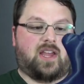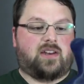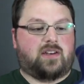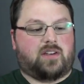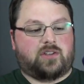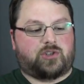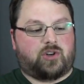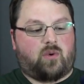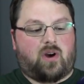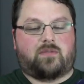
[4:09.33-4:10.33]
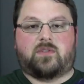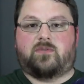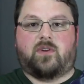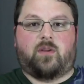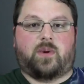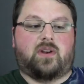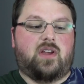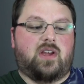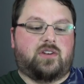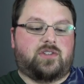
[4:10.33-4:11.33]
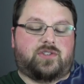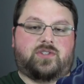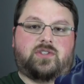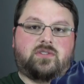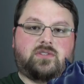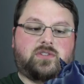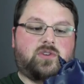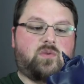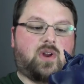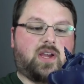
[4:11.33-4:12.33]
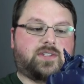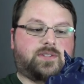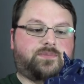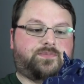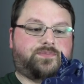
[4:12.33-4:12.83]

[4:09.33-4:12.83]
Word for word: And it does show off the filament, just so nice.